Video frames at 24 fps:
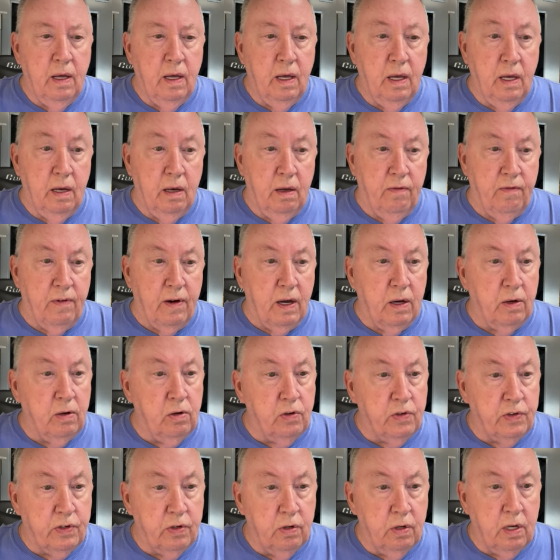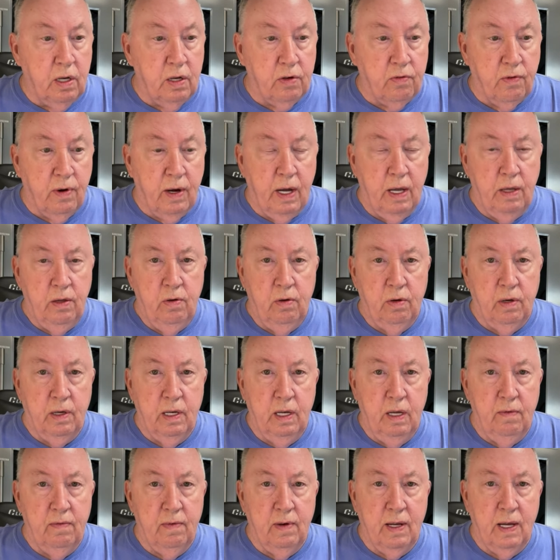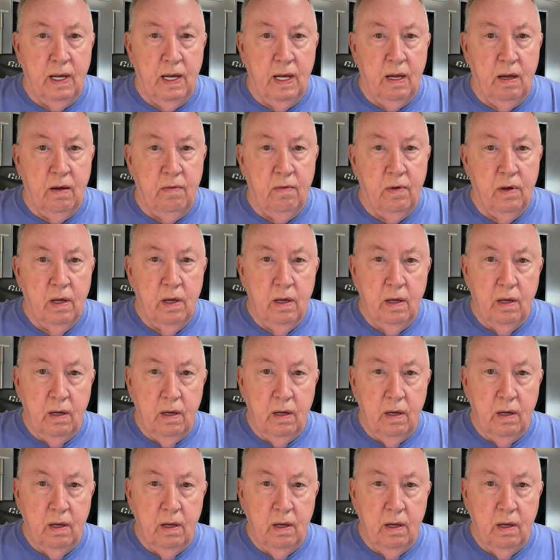And if I understood this right, you could even have